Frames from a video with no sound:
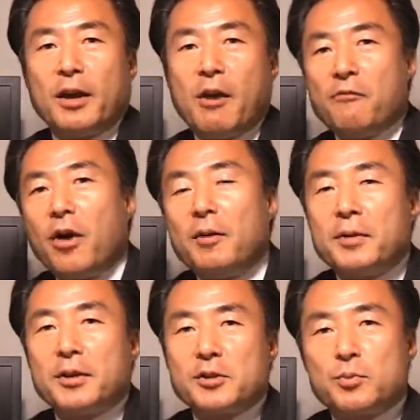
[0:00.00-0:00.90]

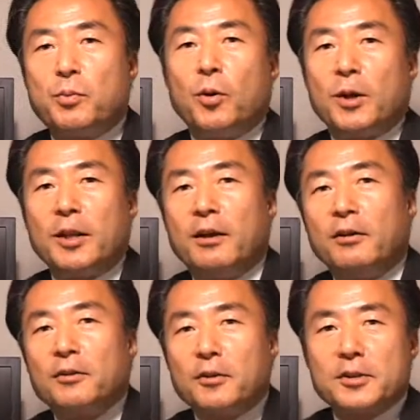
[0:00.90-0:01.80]
environment and sport, and
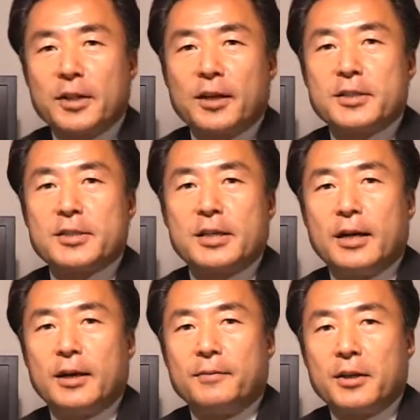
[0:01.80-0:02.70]
all those things
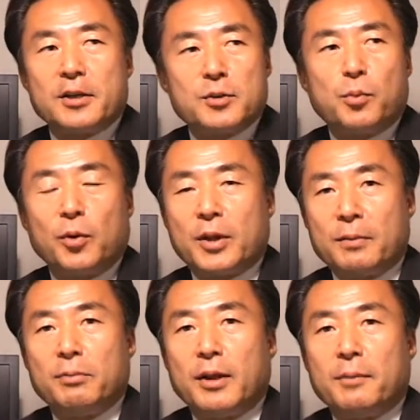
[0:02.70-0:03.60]
that sport
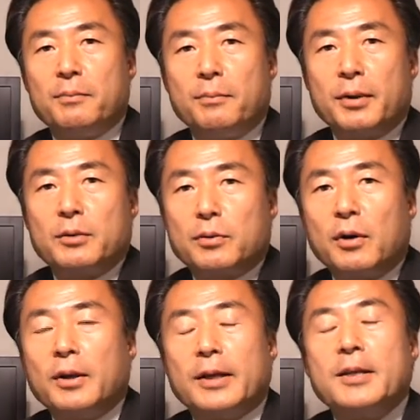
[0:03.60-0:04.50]
can play a big
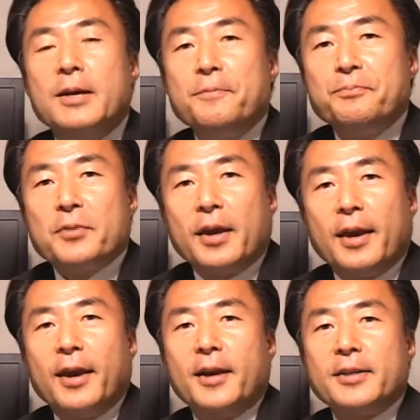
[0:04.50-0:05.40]
role in.
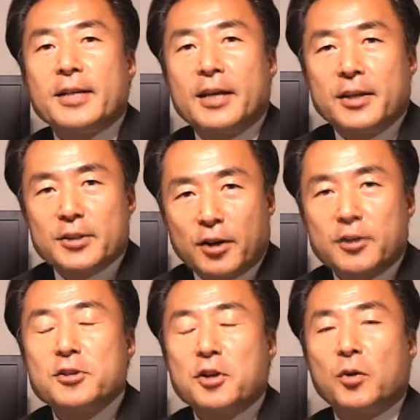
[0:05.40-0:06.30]
And I
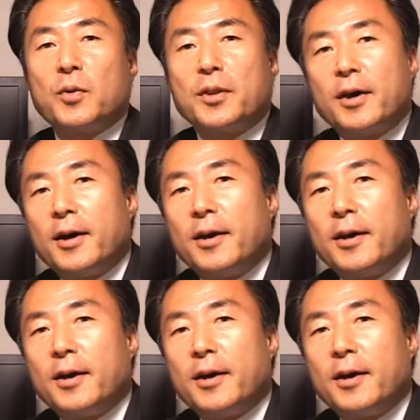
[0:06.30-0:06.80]
started to talk with